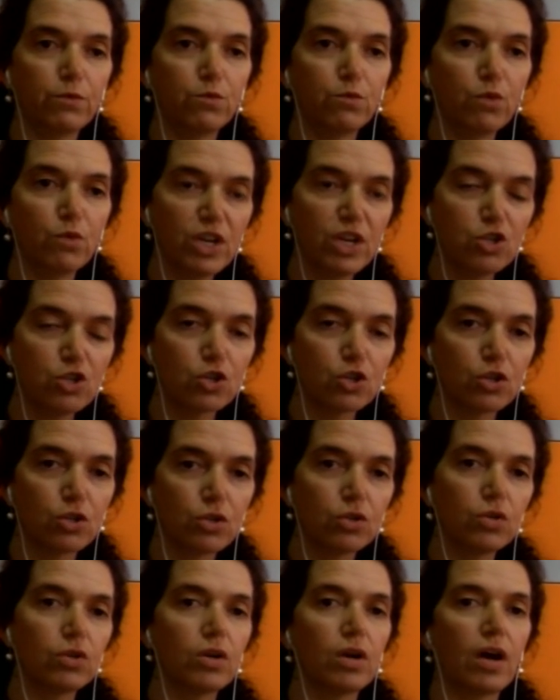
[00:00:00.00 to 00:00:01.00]

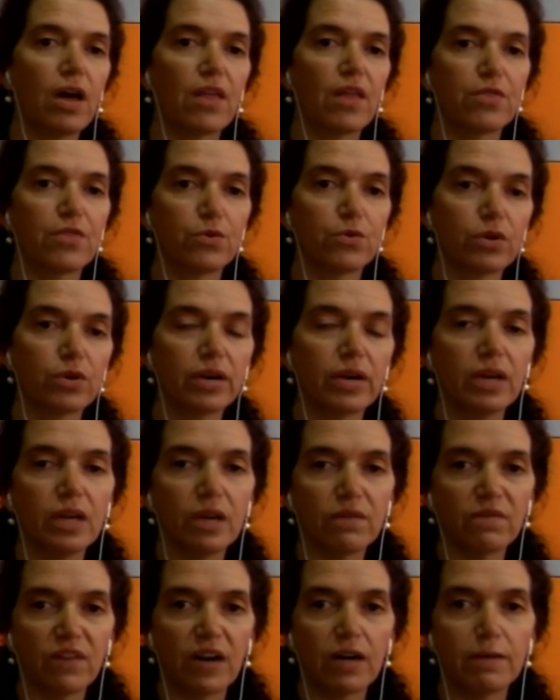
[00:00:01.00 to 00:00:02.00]
regional authority,
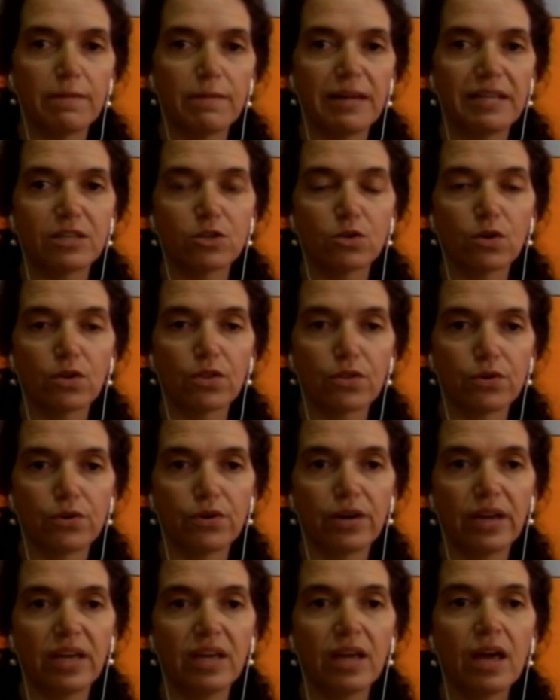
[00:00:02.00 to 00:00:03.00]
environmental
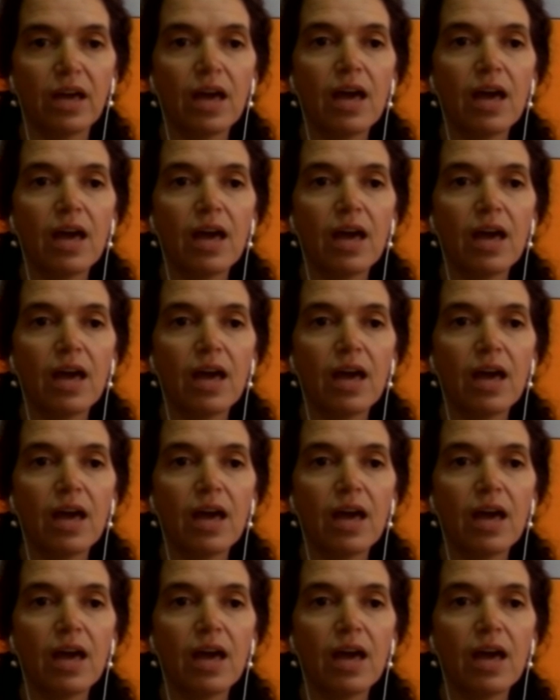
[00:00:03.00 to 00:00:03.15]
authority,